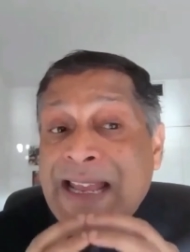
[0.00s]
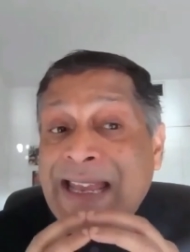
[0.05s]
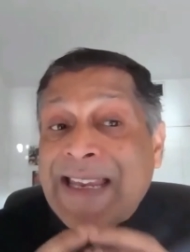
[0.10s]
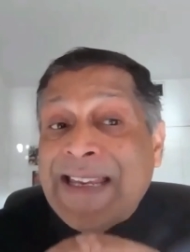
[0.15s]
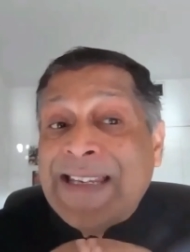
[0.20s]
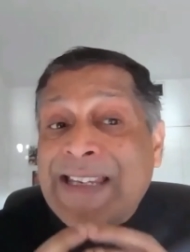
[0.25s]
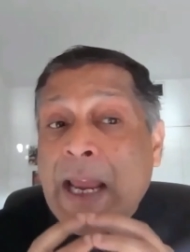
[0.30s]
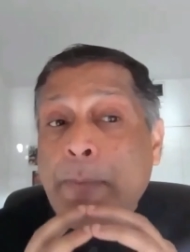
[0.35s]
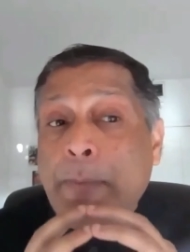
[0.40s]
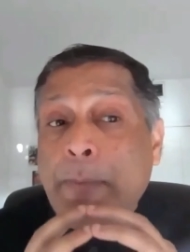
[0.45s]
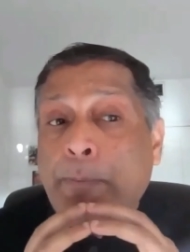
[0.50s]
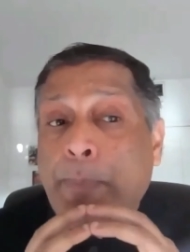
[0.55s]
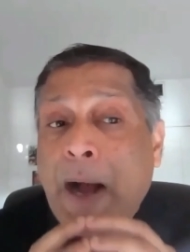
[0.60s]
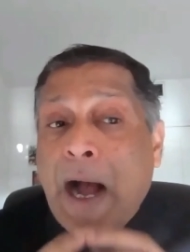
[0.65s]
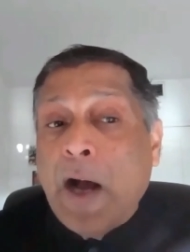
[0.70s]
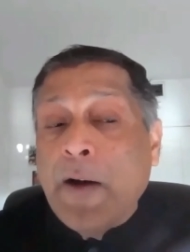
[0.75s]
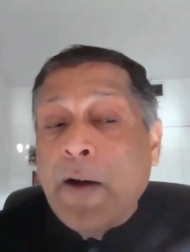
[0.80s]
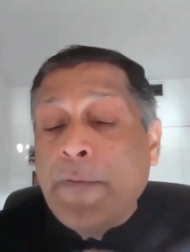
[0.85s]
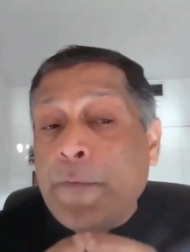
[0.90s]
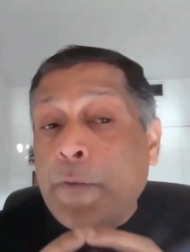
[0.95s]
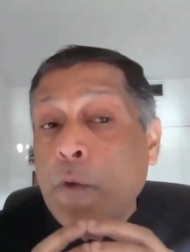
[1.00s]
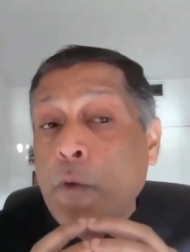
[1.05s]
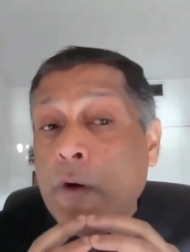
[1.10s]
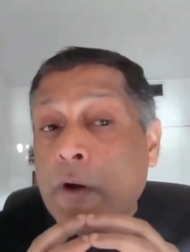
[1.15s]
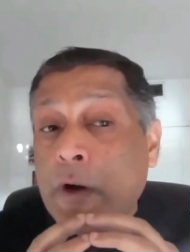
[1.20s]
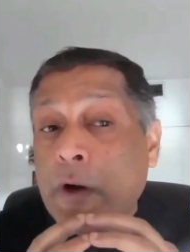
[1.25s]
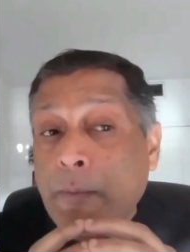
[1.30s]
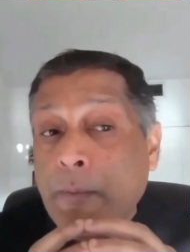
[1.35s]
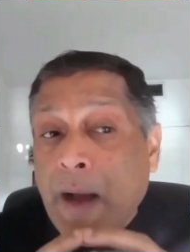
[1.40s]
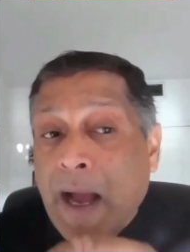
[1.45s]
is a powerful
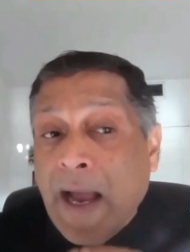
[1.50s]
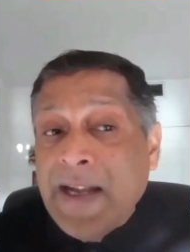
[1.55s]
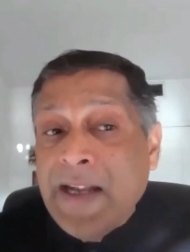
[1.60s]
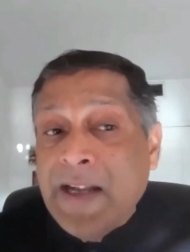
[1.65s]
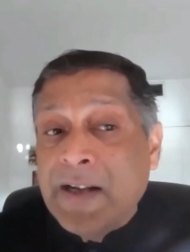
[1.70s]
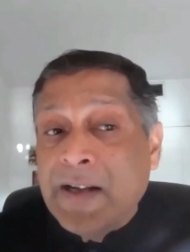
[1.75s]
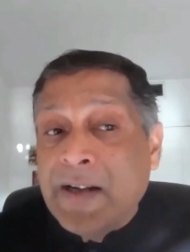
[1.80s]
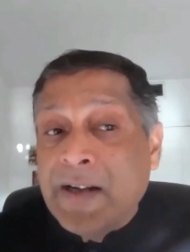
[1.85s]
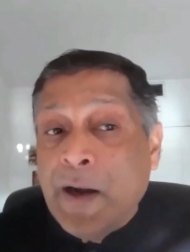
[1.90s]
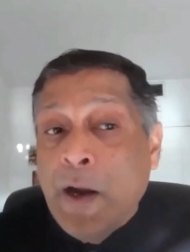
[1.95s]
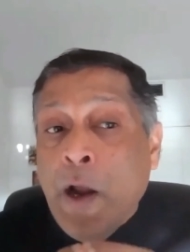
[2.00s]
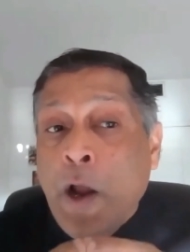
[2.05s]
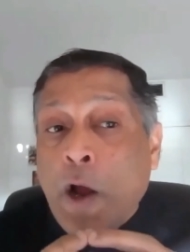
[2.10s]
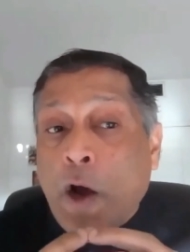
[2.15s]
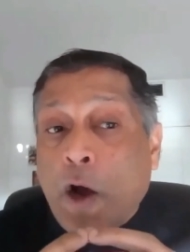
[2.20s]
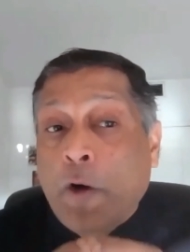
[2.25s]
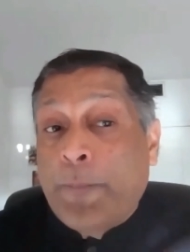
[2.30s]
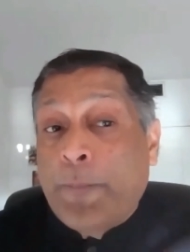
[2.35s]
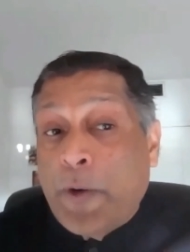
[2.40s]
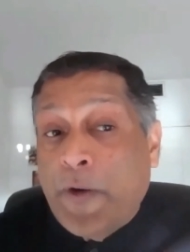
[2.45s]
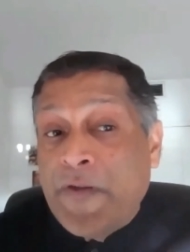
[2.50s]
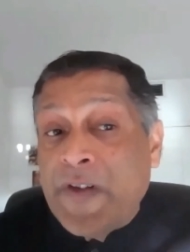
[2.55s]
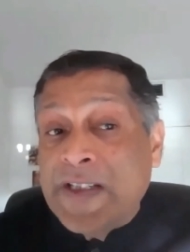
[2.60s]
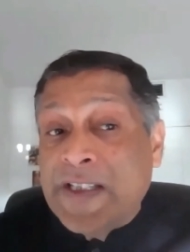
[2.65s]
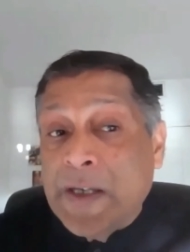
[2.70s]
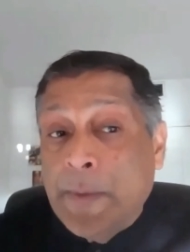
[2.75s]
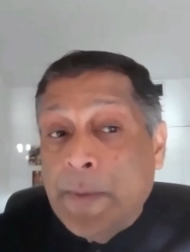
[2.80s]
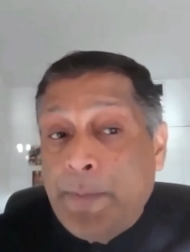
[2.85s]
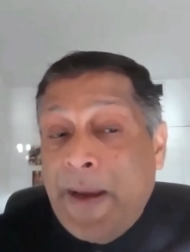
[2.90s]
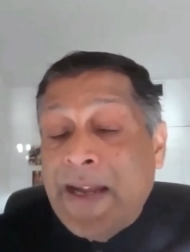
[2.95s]
reminder of
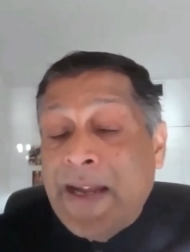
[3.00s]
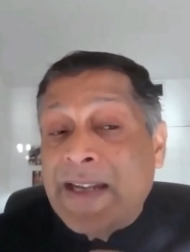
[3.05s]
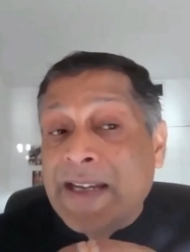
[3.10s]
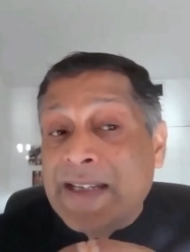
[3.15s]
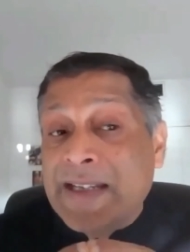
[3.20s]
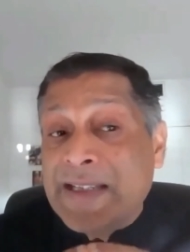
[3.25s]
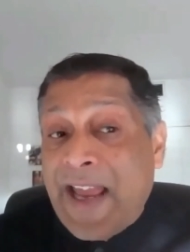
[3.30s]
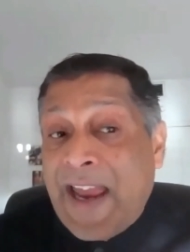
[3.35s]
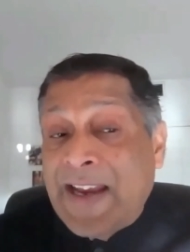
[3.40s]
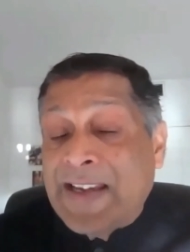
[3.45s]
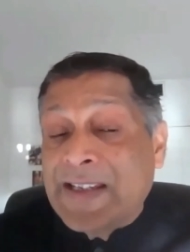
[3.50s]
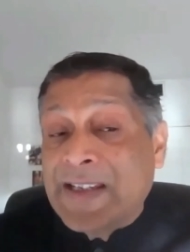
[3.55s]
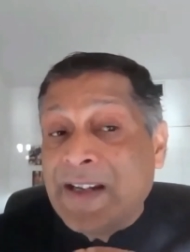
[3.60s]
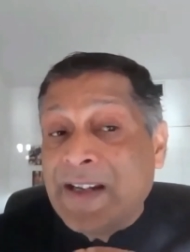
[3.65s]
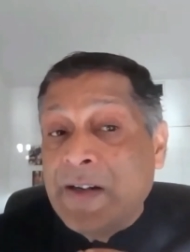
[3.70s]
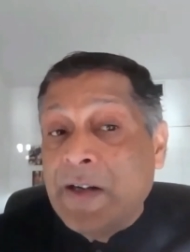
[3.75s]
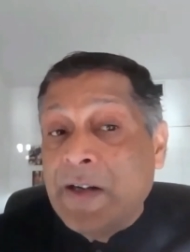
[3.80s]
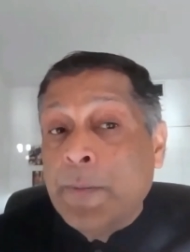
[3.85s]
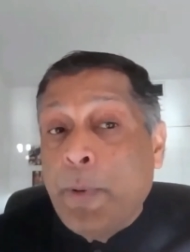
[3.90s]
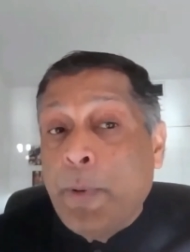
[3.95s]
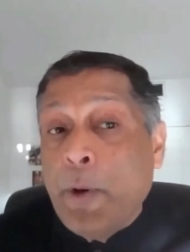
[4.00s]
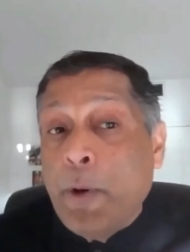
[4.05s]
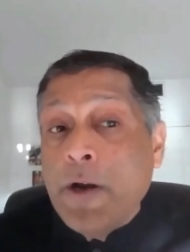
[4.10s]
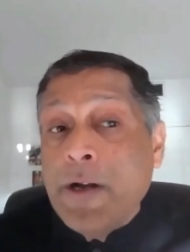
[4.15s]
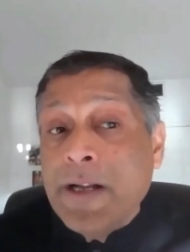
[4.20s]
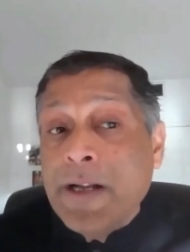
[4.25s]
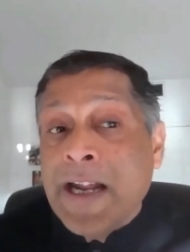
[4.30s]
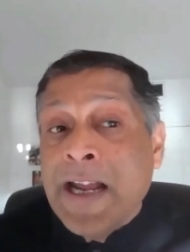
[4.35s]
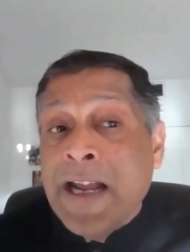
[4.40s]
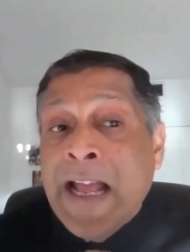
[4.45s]
Professor Pete's excellent
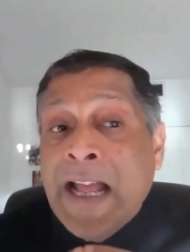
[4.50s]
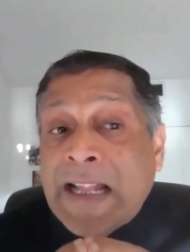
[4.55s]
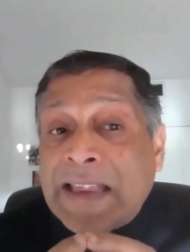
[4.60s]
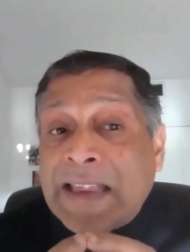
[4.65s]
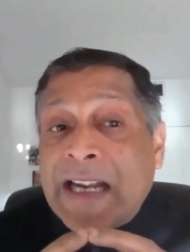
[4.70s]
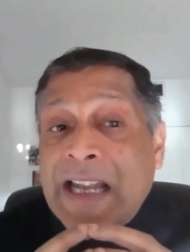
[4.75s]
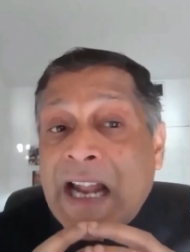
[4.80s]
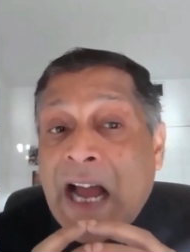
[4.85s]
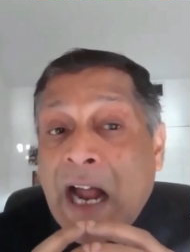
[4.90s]
point that